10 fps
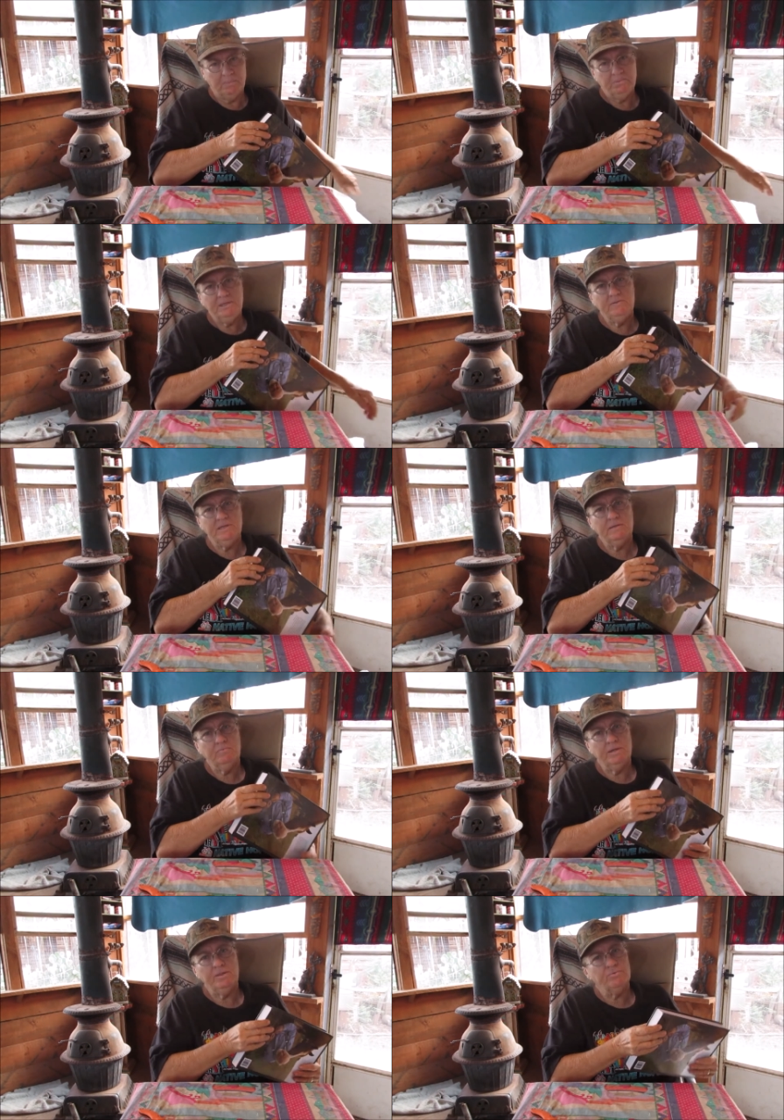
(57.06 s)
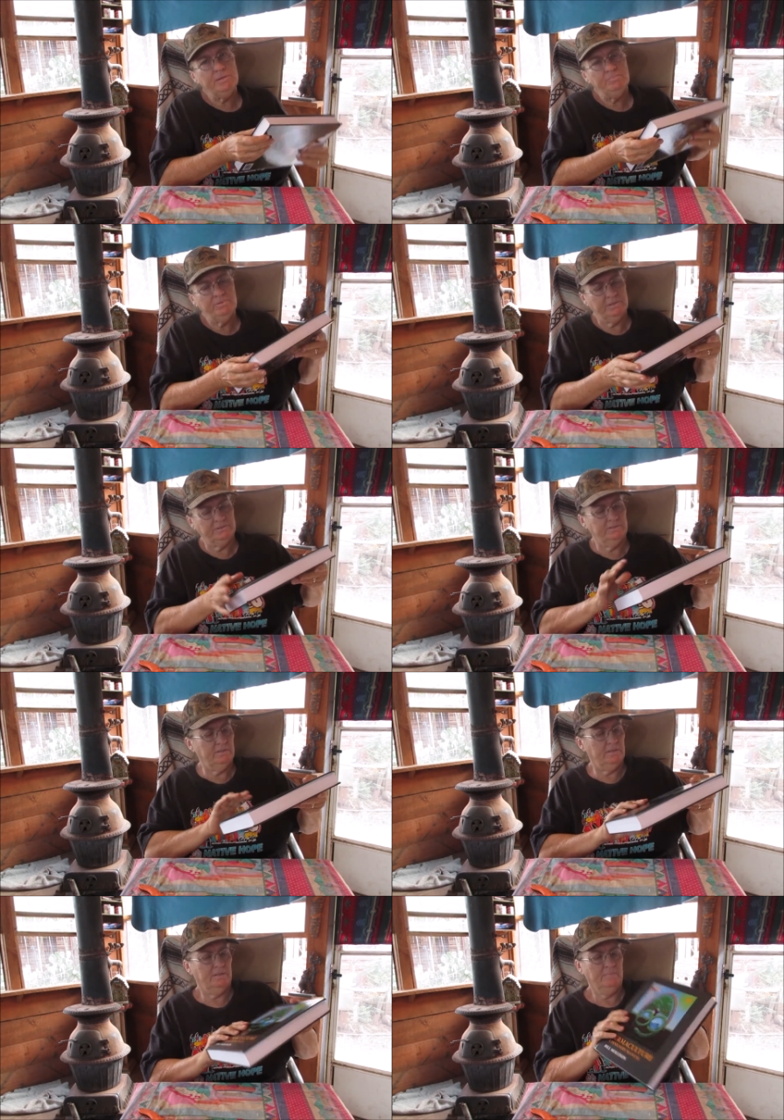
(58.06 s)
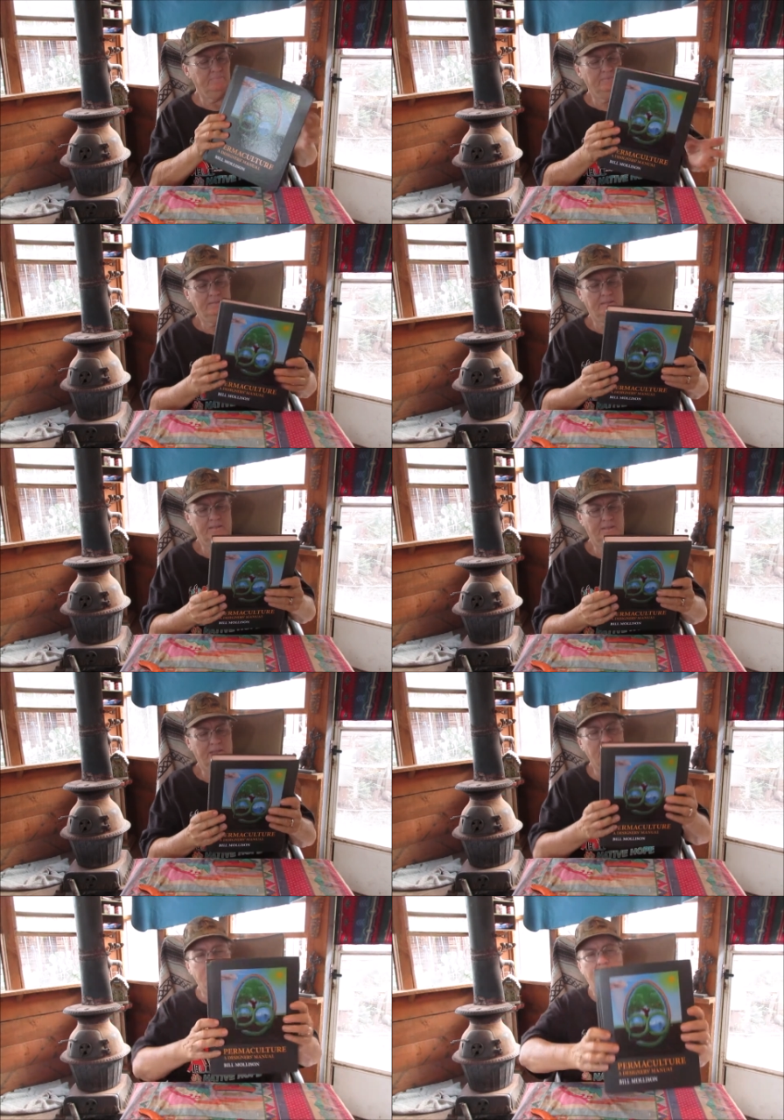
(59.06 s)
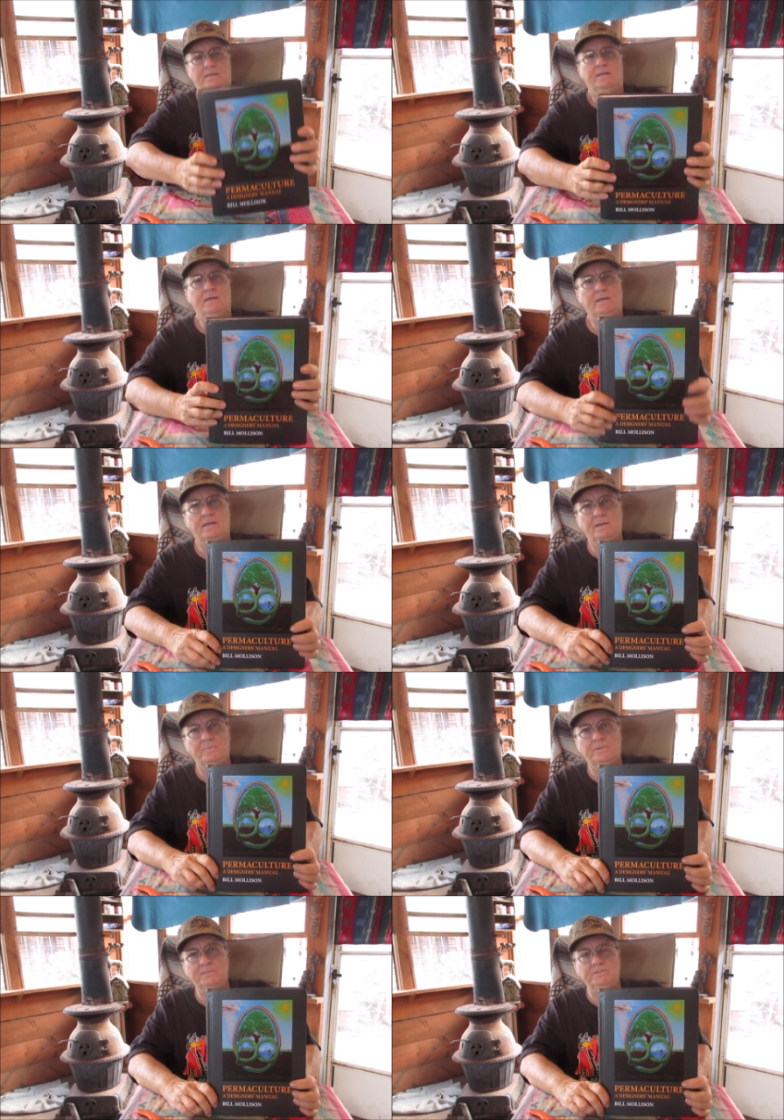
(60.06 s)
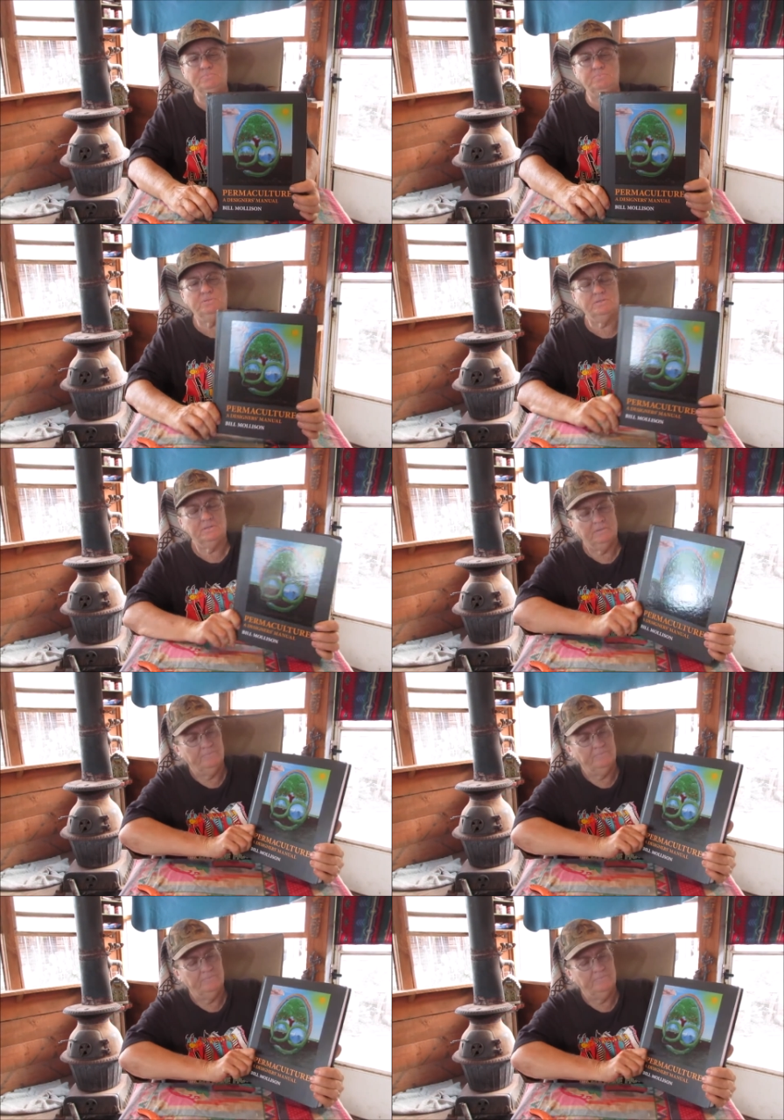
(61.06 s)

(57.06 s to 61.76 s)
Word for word: I believe you give away three books, and I, I won this book.